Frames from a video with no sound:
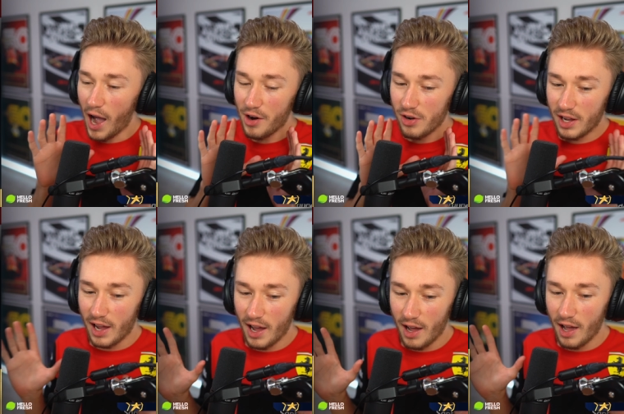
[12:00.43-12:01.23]
I don't
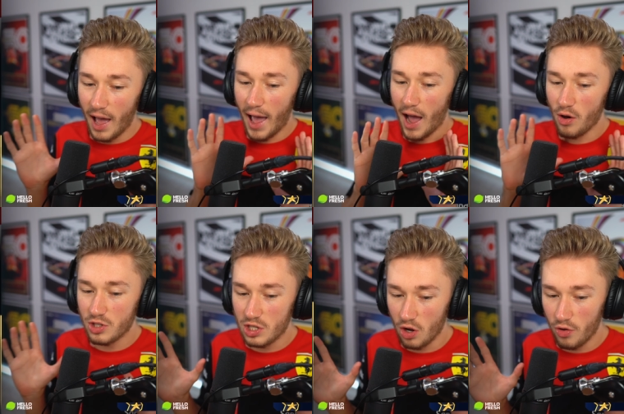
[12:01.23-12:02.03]
care how
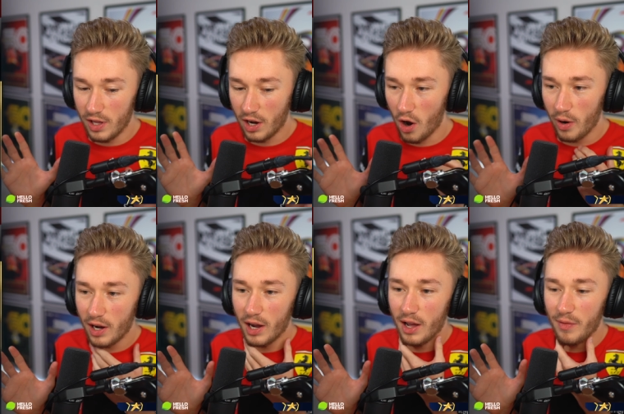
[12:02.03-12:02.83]
slow they're
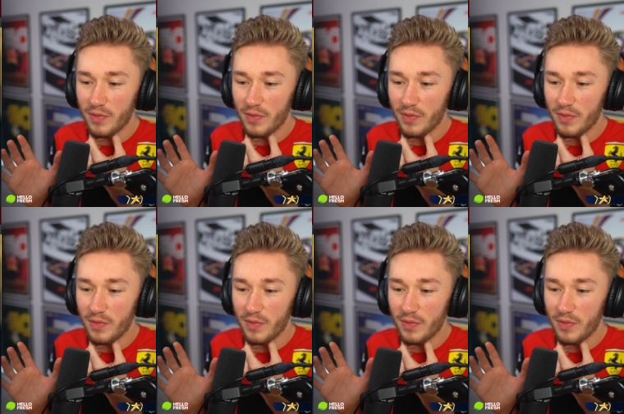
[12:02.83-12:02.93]
going.